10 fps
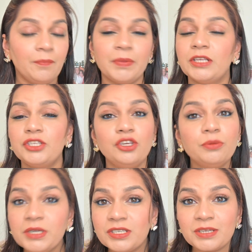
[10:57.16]
it's
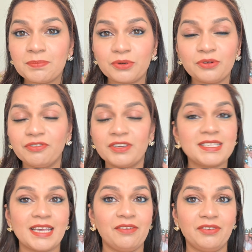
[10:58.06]
humidity proof, it's
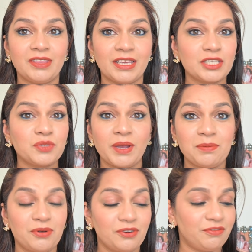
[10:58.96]
everything, sweat
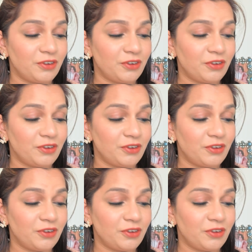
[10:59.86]
proof,